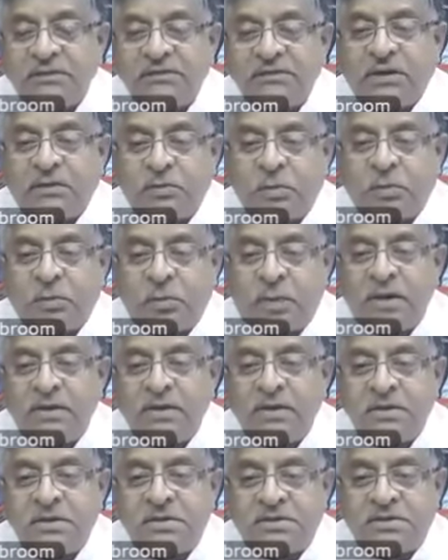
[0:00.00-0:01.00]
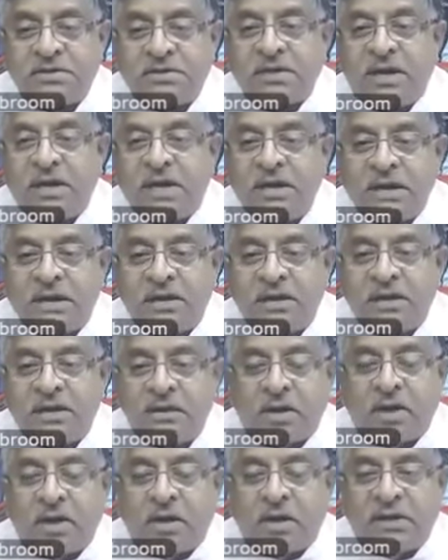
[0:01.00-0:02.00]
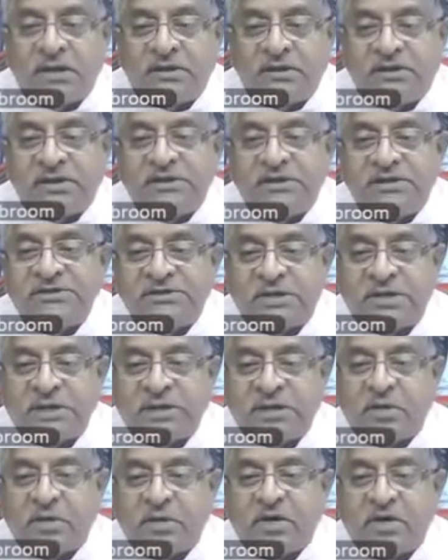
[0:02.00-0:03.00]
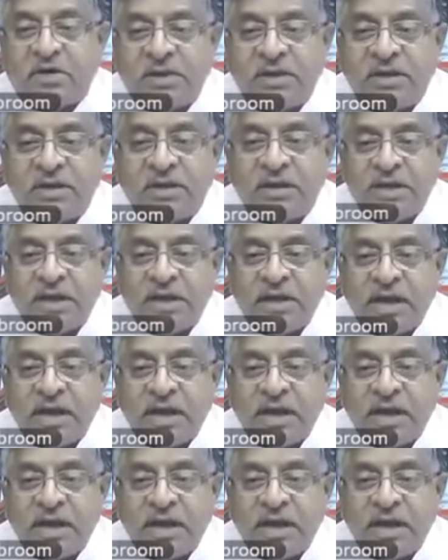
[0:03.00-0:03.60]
that $1 trillion digital economy